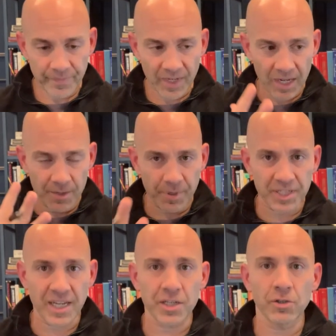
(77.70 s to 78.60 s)
In
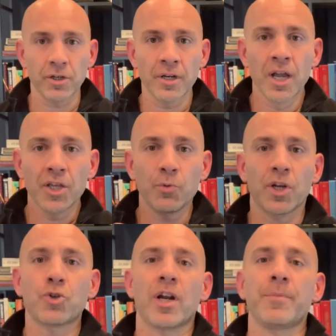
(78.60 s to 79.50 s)
particular, you want
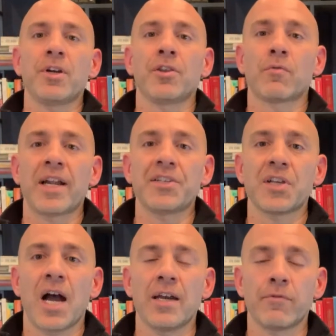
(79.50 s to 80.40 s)
to try to be on the right
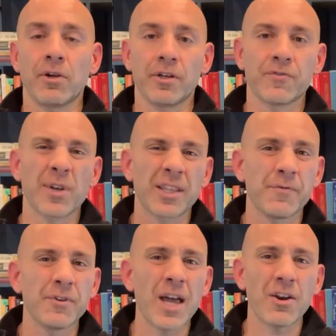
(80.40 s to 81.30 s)
side of relative strength. And if
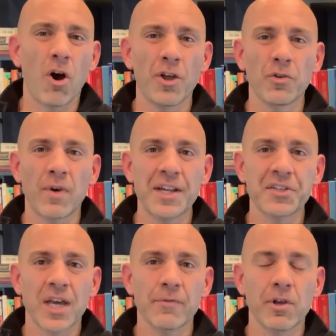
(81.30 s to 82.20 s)
you're not on the right
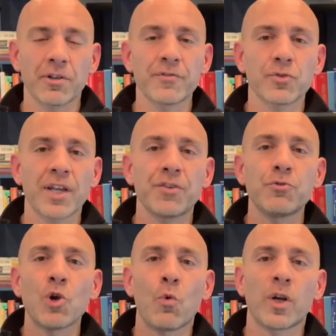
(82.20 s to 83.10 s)
side of relative strength, you
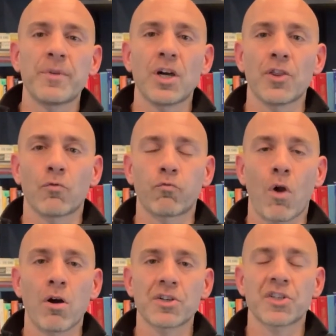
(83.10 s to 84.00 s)
don't want to be on the
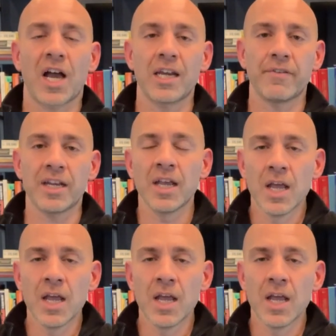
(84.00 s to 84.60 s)
wrong side of it.